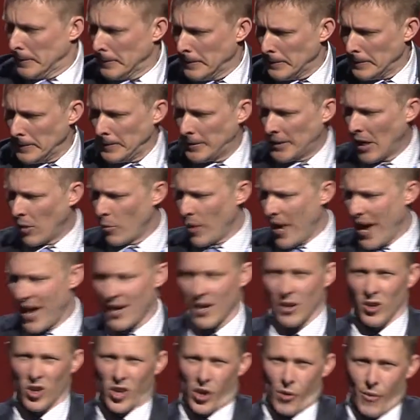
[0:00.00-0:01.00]
So we had a
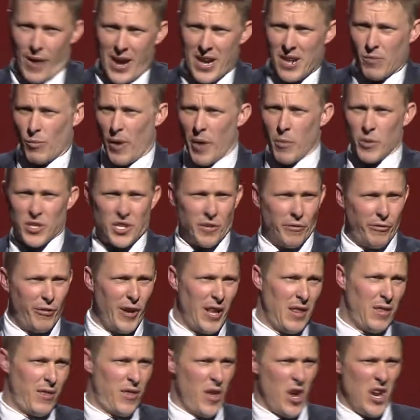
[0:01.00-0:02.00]
look around. Where would you fit
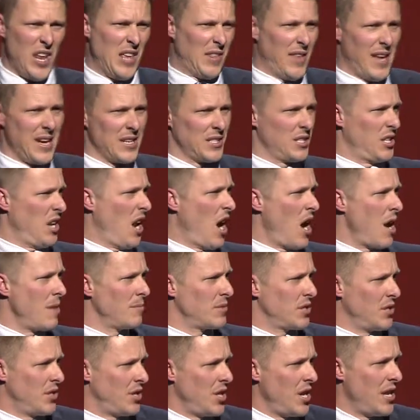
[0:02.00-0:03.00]
30,000 homes
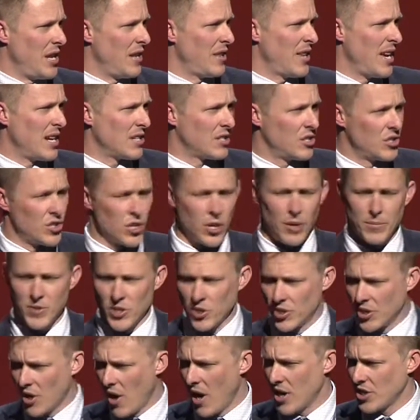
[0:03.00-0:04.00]
and 30,000 jobs? And
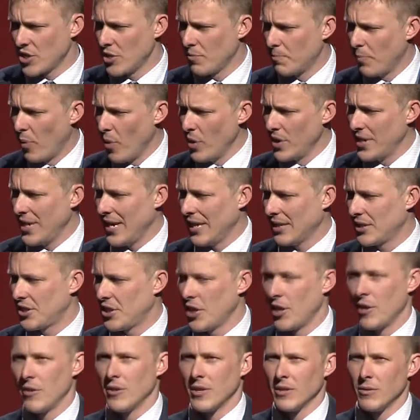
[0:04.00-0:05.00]
sorry, I should point out
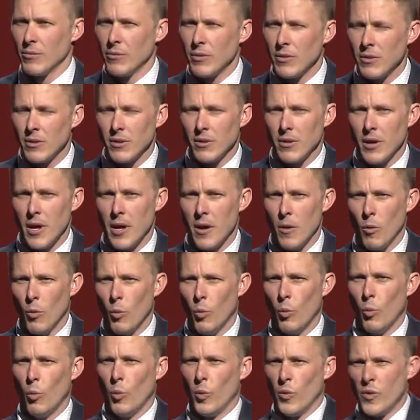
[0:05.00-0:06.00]
too,
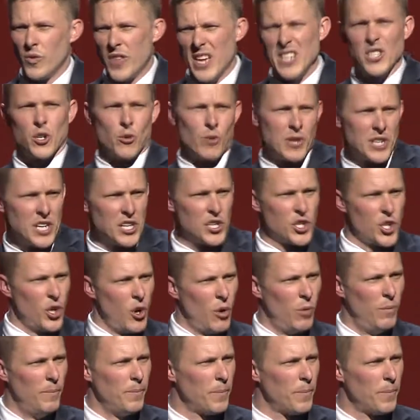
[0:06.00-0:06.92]
these are additional.